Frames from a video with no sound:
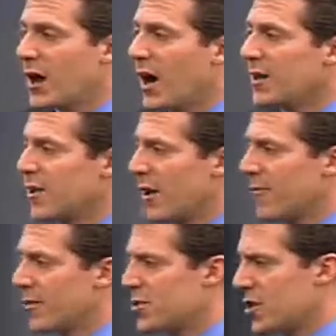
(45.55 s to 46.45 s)
on
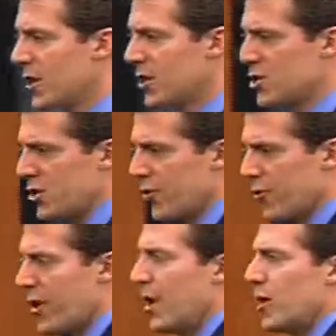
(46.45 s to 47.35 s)
leverage
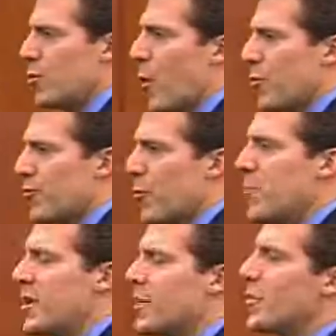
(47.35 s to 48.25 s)
issues. You also
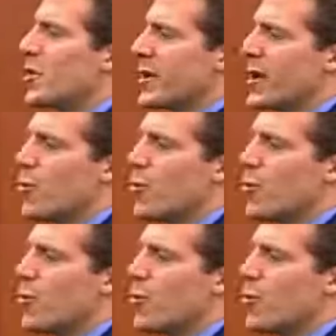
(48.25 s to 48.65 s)
minimally